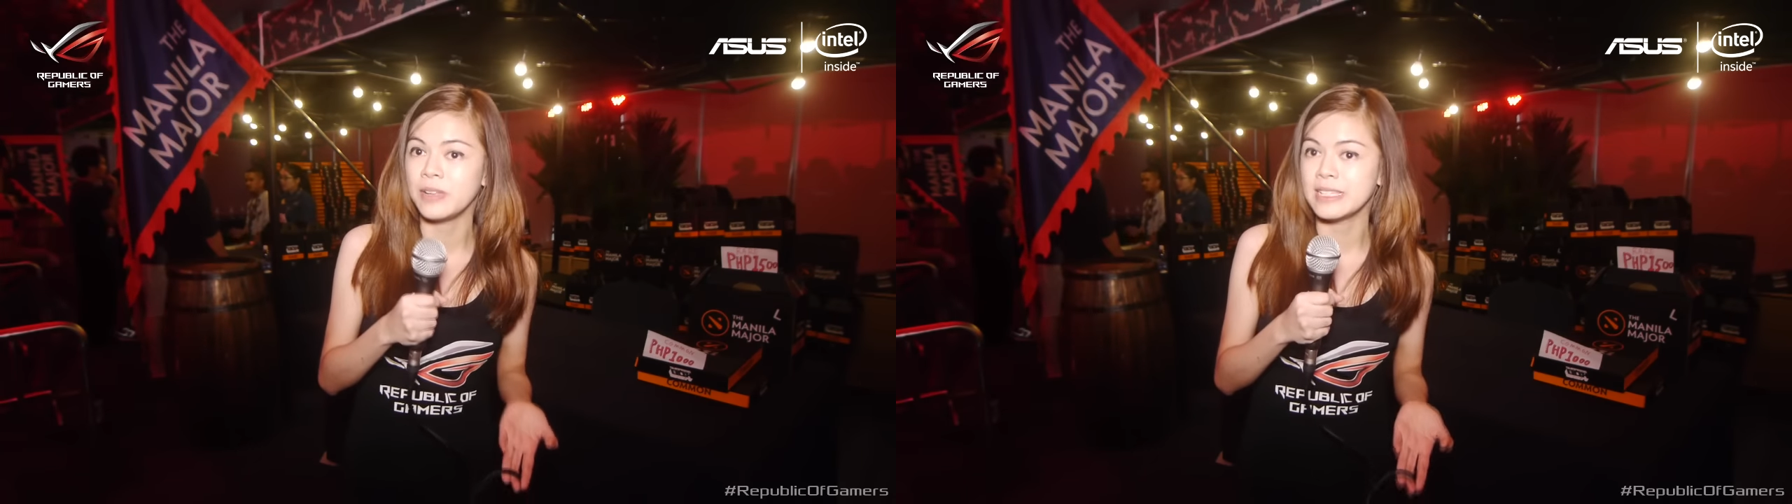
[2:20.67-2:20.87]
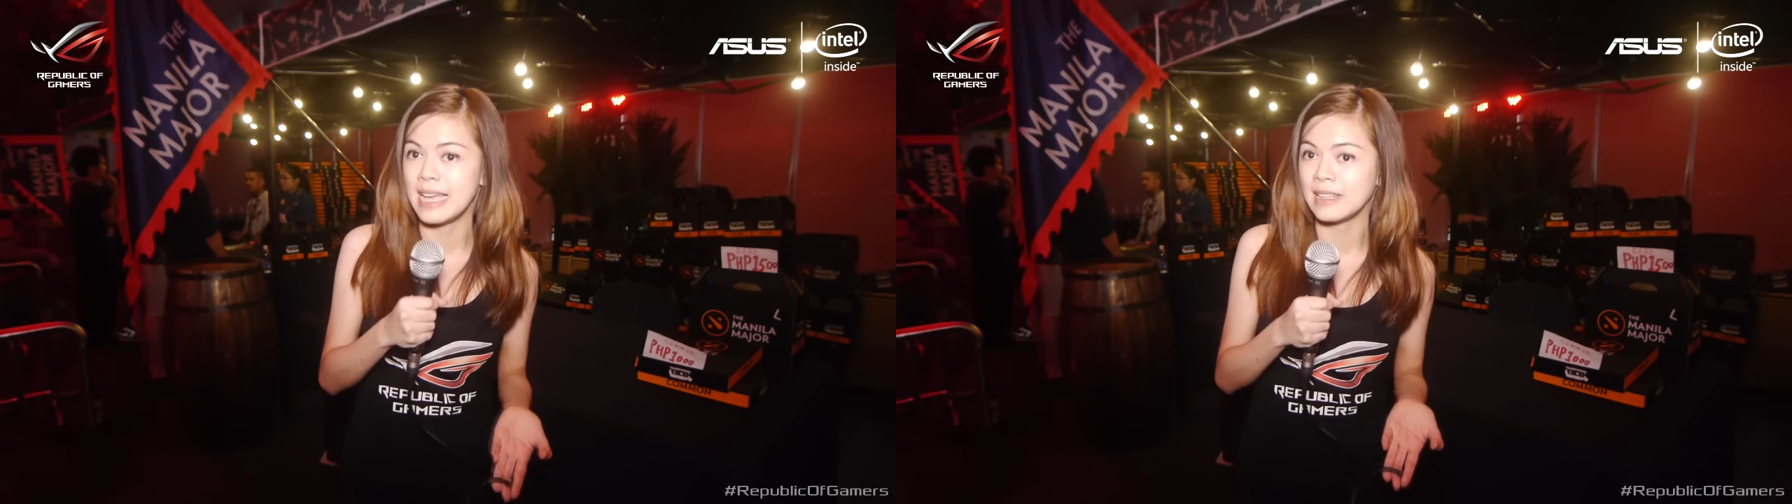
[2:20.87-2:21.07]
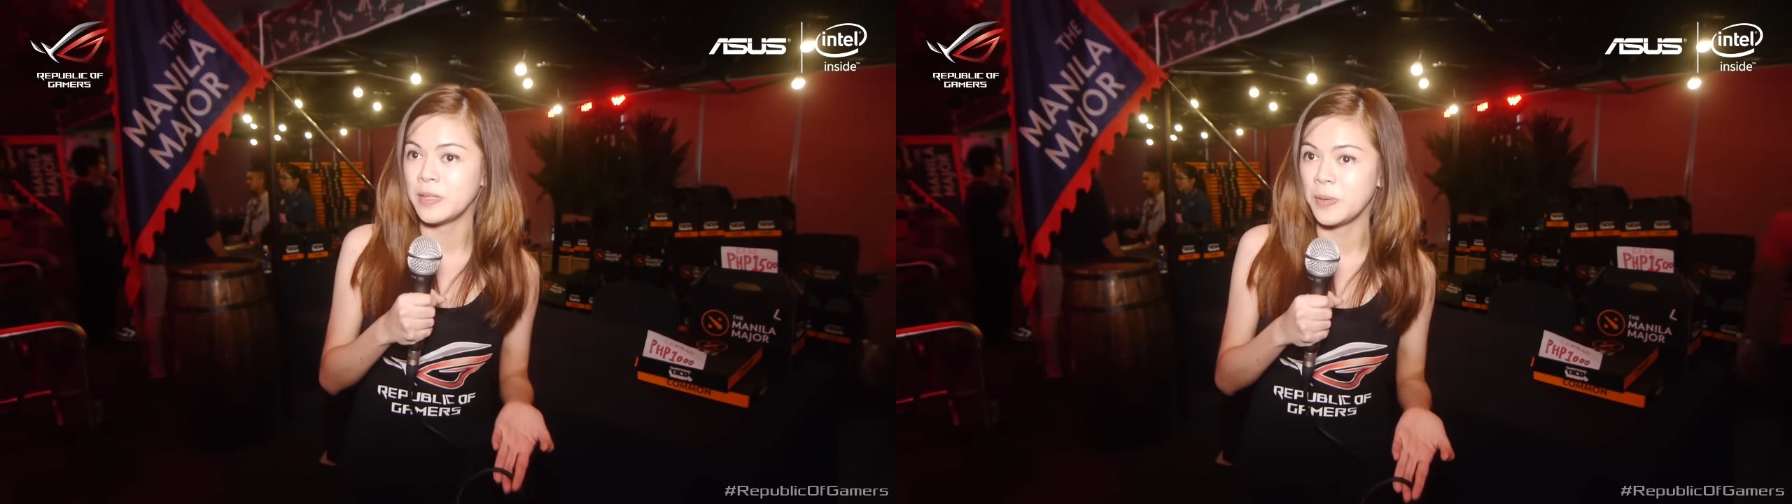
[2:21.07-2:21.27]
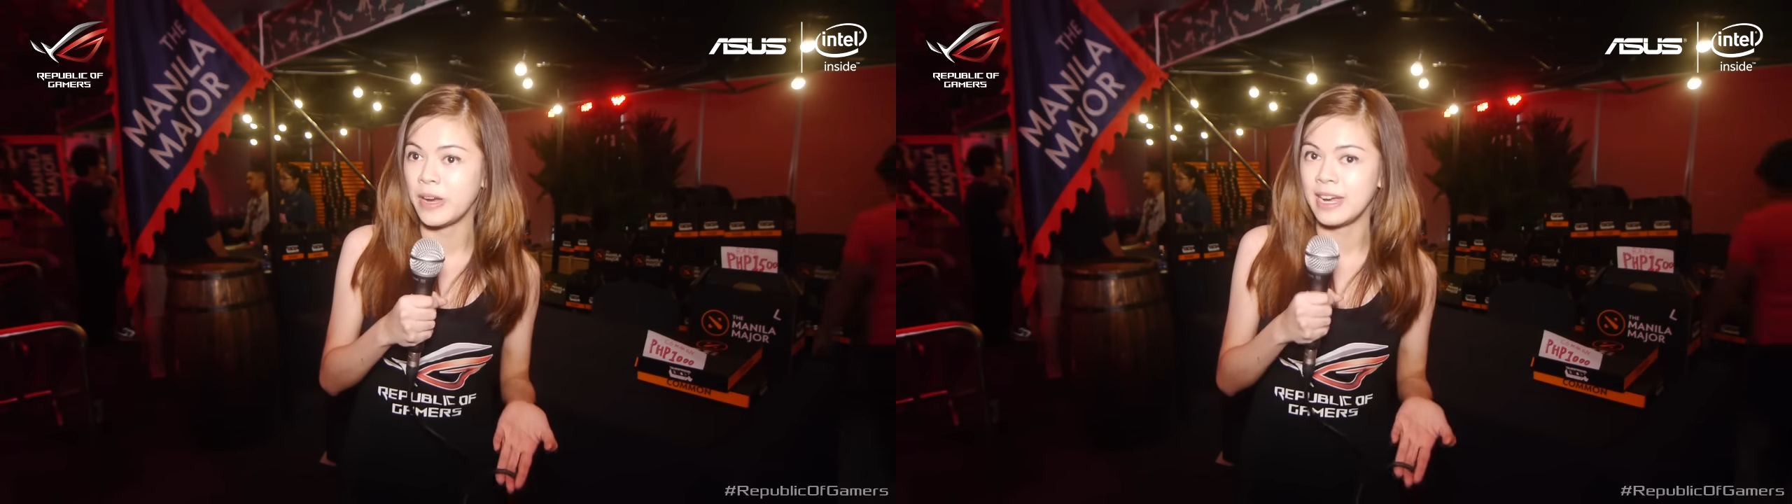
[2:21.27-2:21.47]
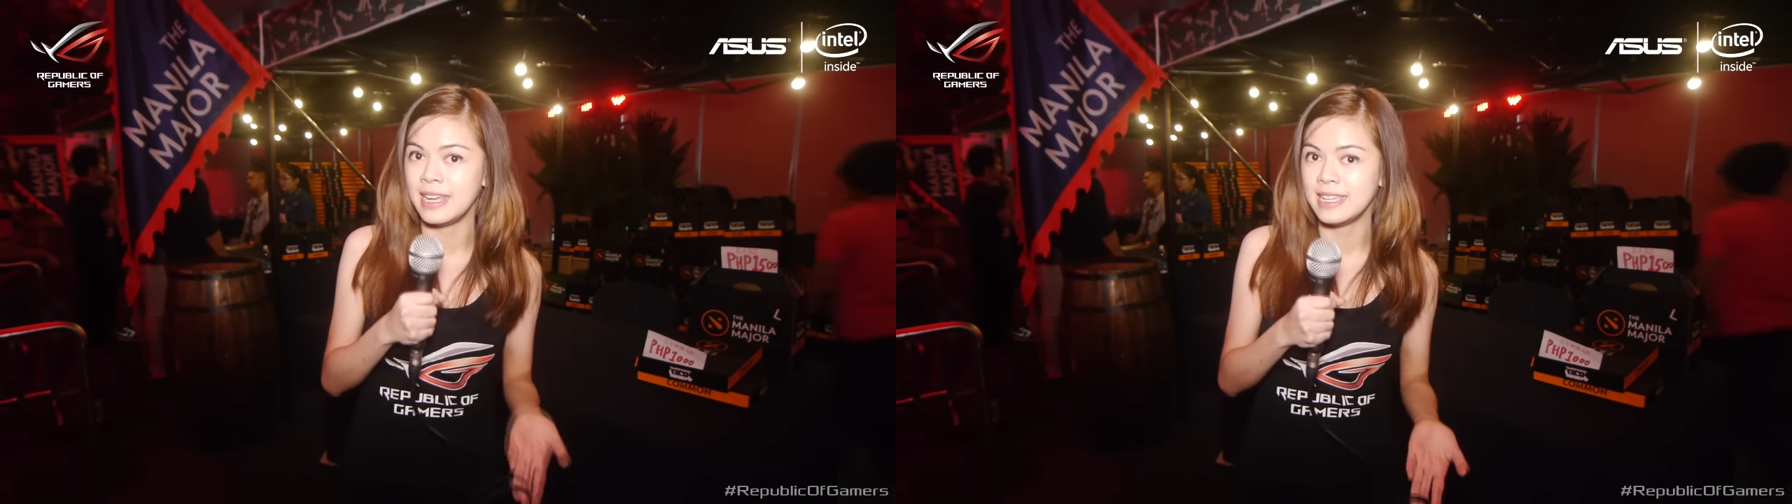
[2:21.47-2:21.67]
exactly
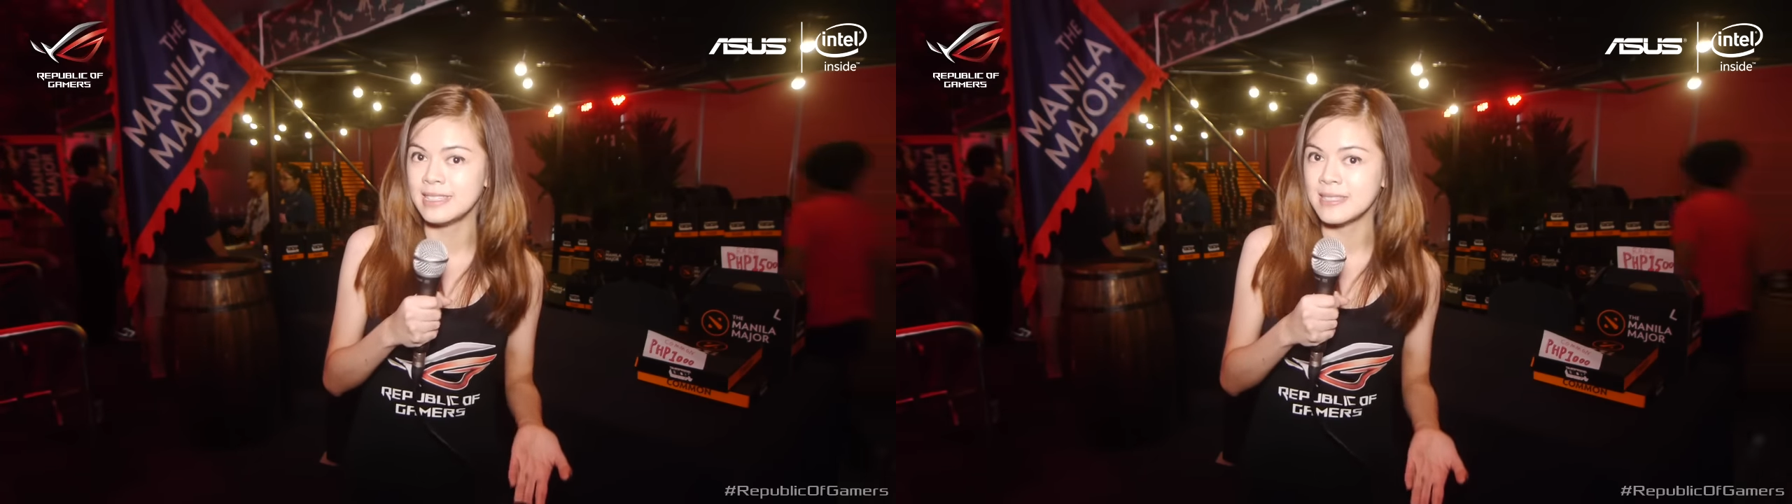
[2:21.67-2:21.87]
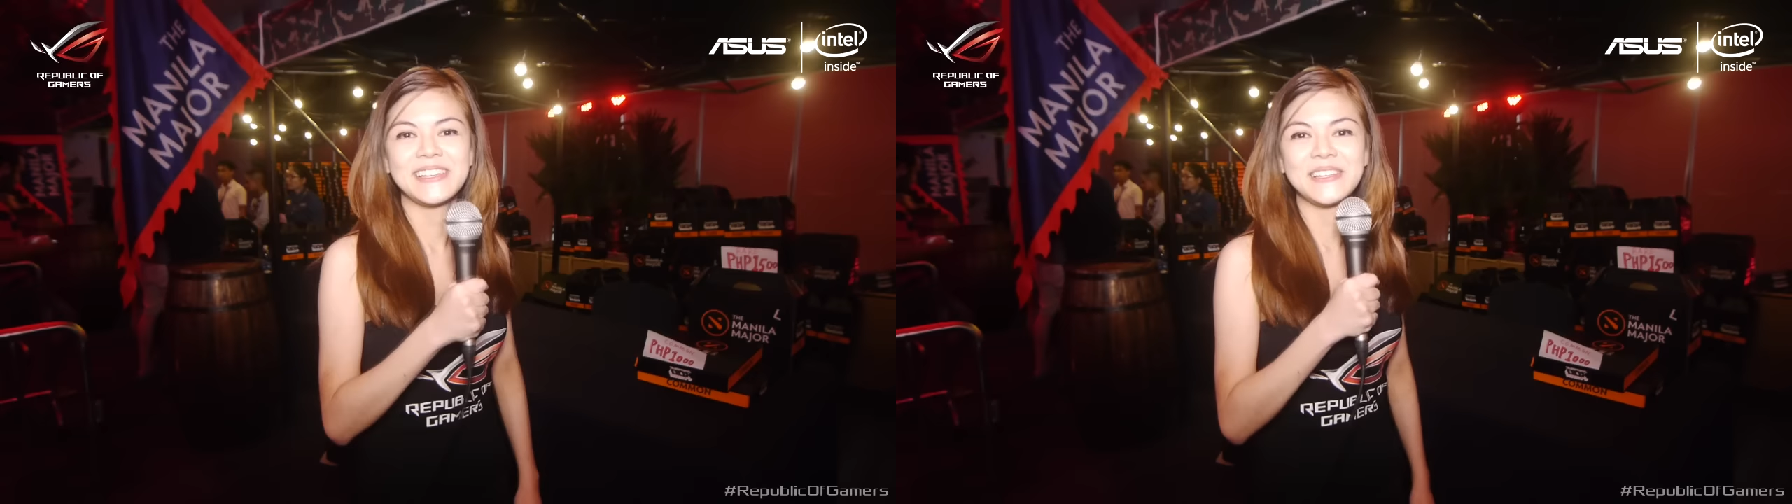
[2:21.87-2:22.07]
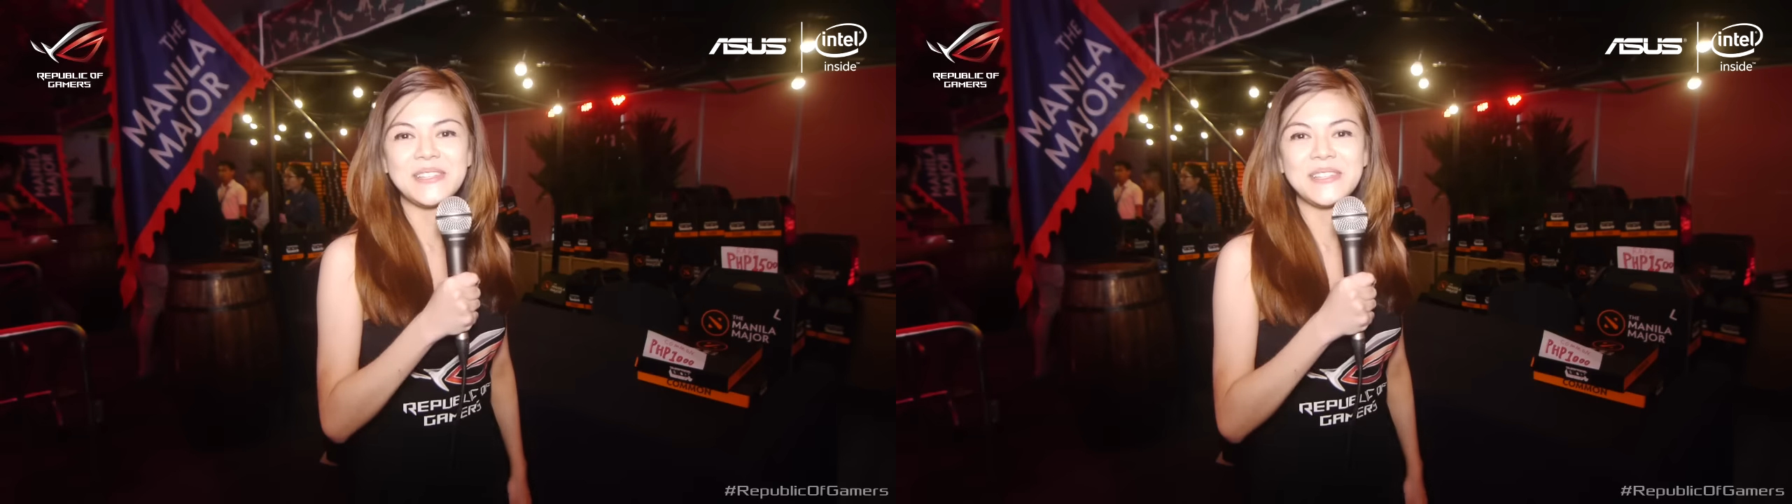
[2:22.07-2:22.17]
where it is.